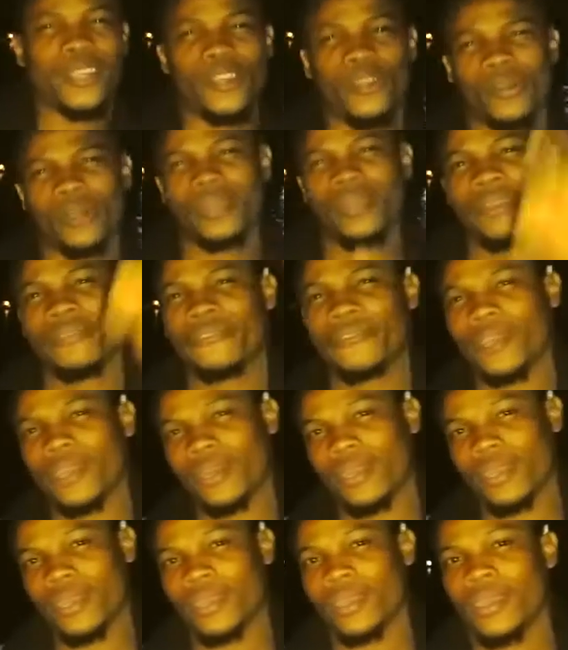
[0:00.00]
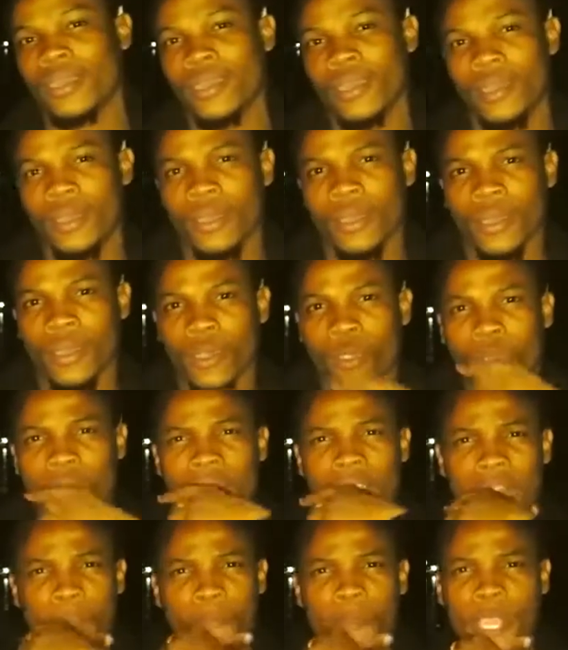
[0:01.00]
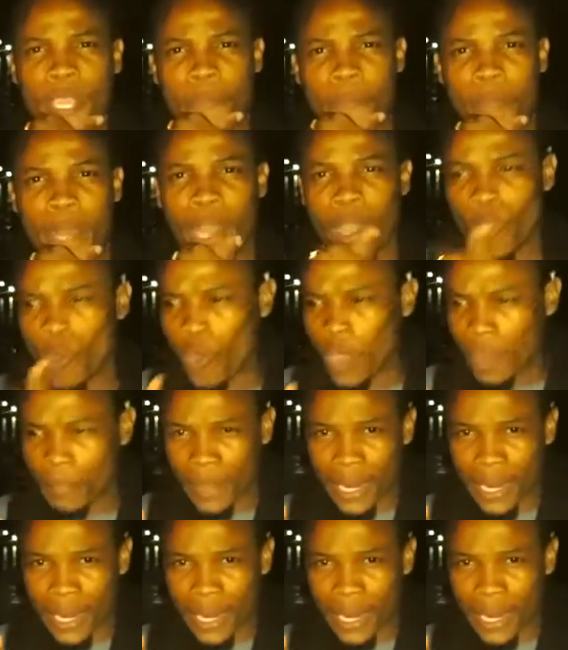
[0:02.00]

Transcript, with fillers: no DVD. Well on people, like, oh I'm